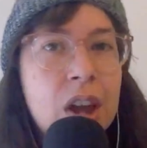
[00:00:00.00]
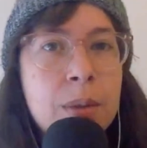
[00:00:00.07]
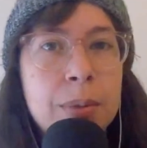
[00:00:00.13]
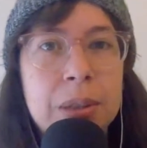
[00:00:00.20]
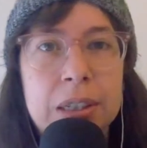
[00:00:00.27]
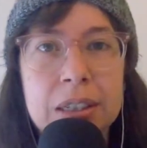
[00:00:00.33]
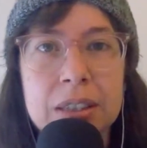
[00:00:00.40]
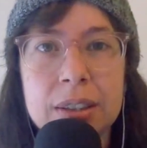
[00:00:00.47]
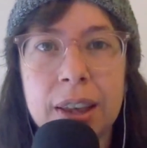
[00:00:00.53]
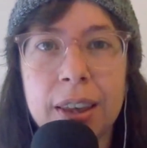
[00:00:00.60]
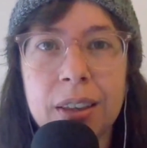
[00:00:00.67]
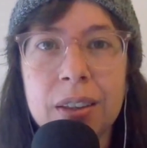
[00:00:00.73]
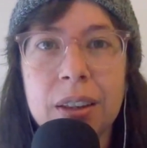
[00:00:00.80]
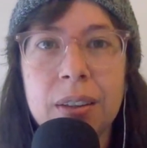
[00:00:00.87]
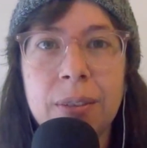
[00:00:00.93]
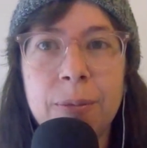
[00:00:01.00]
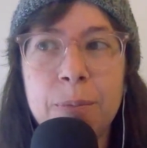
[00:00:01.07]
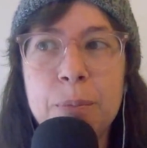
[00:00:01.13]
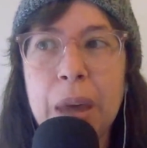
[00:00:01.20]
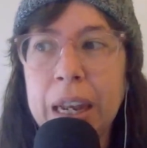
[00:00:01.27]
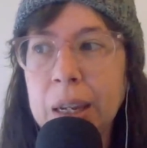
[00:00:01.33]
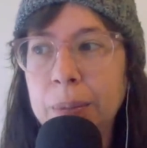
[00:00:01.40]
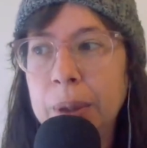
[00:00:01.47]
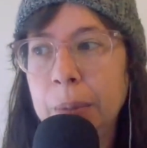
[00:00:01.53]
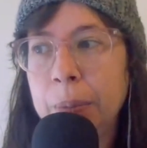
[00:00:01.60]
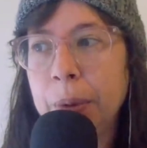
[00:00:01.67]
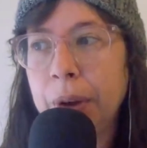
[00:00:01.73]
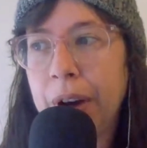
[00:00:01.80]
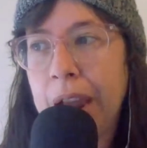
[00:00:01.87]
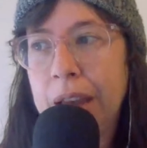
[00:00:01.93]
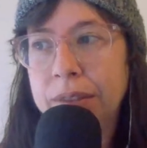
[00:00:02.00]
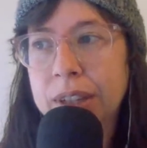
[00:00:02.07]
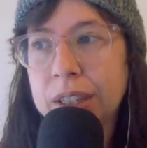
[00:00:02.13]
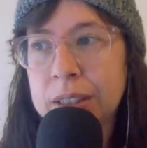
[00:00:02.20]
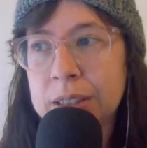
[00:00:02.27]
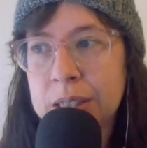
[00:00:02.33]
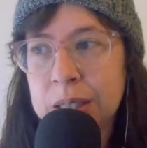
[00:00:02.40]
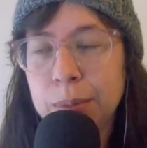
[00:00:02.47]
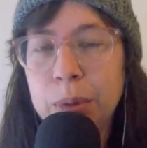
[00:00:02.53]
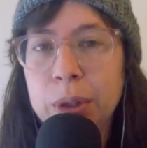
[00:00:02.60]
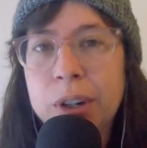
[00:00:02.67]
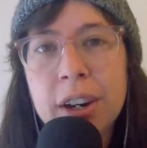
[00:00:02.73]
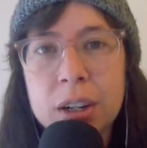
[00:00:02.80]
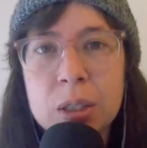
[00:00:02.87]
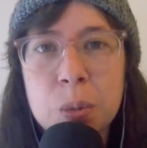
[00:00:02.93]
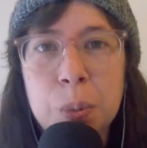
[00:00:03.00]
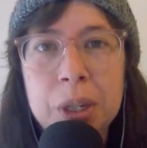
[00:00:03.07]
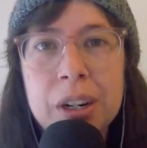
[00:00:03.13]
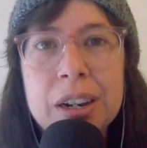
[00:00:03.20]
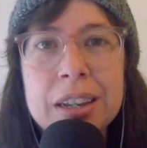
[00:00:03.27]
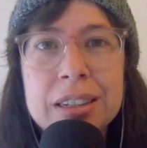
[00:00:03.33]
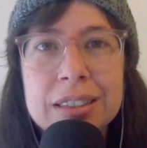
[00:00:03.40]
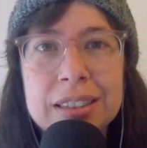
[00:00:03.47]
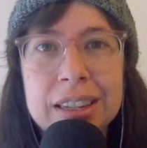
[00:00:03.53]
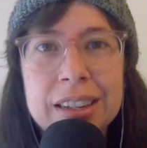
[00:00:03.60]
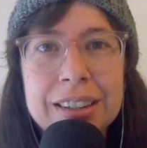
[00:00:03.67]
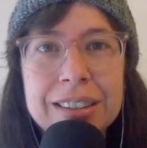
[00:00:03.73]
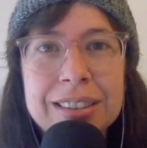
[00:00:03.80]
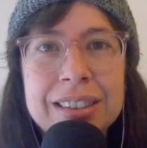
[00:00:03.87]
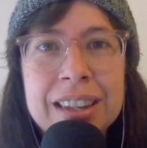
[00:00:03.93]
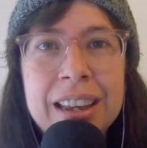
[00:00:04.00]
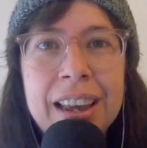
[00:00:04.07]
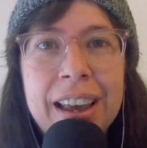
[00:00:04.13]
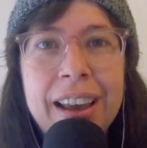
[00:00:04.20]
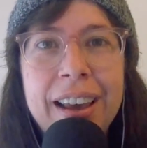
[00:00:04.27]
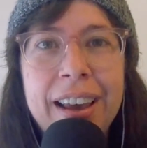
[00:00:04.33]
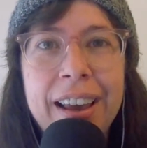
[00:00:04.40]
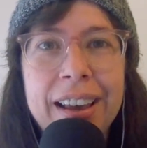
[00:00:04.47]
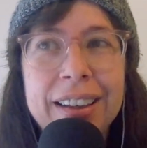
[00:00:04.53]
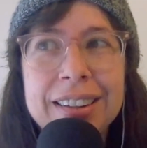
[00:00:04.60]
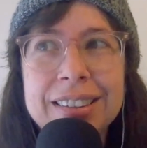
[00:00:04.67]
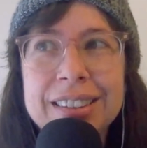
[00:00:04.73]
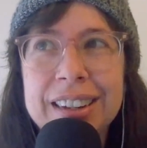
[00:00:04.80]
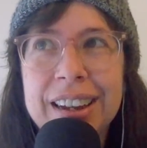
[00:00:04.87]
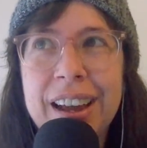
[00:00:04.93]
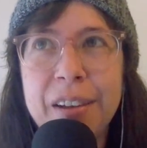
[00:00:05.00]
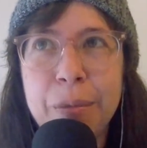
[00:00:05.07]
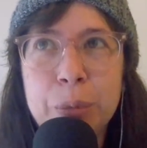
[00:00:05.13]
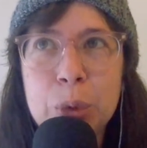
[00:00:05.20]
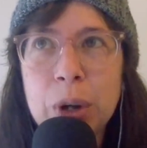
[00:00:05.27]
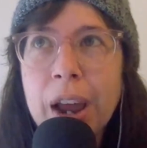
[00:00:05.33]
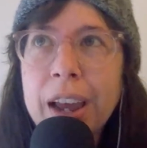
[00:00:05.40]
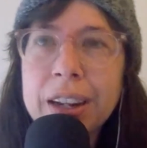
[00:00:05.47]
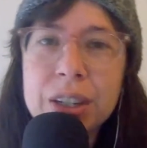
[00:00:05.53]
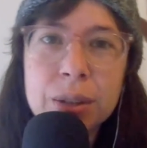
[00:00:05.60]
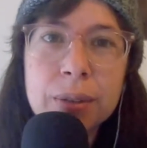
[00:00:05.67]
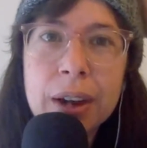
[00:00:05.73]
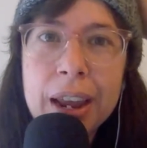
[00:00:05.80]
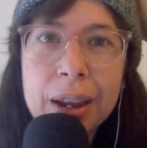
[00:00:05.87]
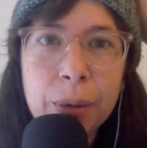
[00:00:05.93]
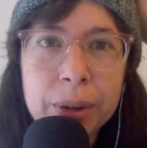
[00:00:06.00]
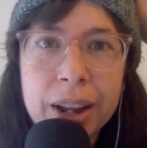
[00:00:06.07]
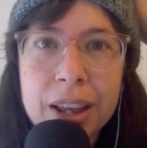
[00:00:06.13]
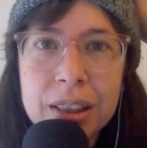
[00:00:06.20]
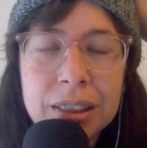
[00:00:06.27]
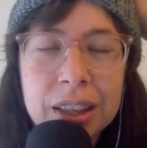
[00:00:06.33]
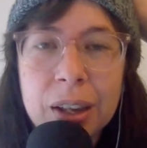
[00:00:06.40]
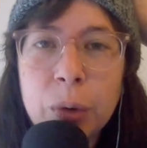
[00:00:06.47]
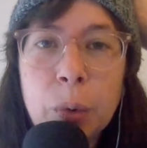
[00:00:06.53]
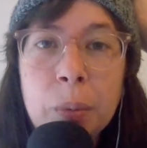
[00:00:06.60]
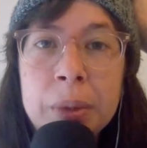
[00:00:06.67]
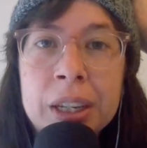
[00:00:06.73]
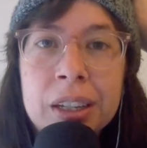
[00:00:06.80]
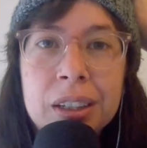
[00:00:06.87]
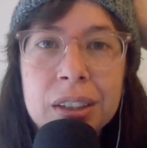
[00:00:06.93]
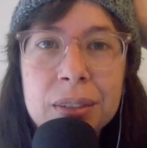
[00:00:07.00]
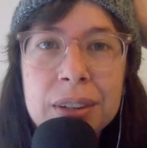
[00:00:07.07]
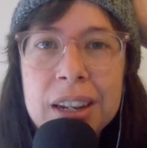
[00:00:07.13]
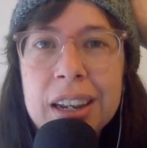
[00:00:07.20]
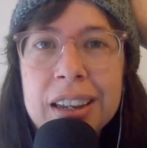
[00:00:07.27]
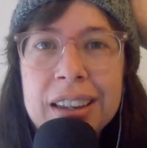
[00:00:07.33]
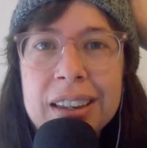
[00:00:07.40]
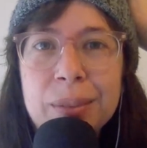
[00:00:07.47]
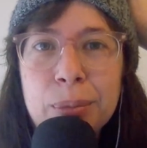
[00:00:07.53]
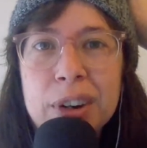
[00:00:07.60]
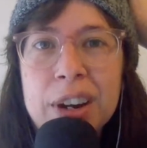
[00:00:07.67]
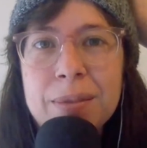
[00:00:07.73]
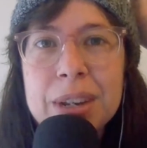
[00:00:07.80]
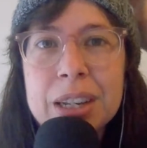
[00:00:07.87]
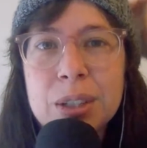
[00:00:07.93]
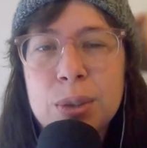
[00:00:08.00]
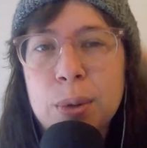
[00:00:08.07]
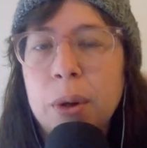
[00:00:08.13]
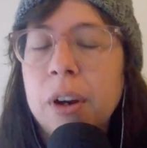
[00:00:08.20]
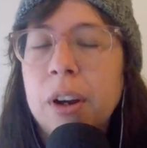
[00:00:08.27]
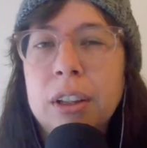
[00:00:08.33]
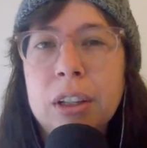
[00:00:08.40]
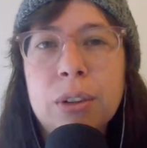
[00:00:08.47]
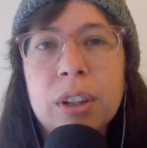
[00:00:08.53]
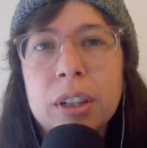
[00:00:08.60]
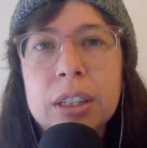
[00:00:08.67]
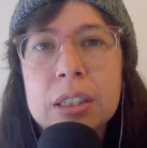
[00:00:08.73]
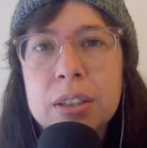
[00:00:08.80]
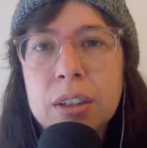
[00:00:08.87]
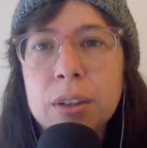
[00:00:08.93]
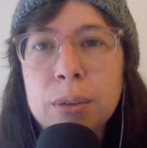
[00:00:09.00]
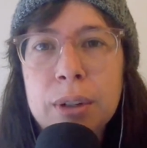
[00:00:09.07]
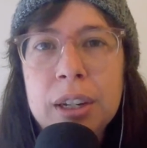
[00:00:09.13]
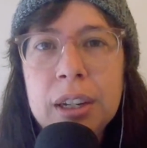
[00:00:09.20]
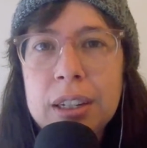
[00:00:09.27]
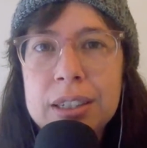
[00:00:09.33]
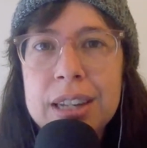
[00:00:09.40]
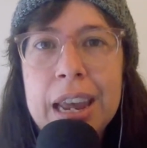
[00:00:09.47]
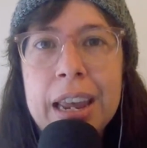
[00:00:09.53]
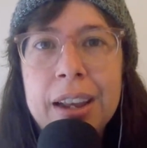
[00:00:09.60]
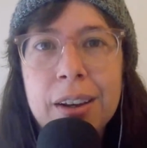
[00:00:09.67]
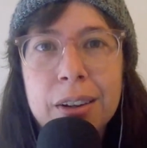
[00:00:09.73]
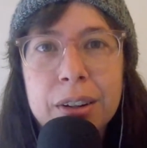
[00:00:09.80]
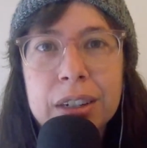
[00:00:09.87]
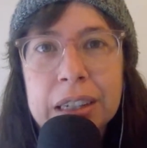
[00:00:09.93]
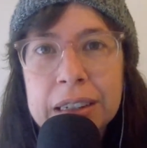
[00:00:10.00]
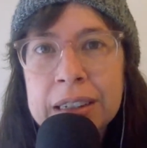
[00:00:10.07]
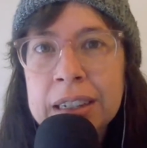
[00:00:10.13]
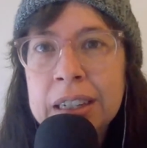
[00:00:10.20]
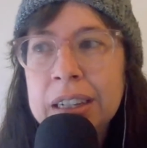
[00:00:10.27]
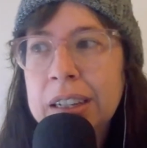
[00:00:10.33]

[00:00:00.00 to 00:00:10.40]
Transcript: time, is it's like many people are having similar experiences, and I'm trying to write what I think will be a unique premise, or a, at least a unique take on a,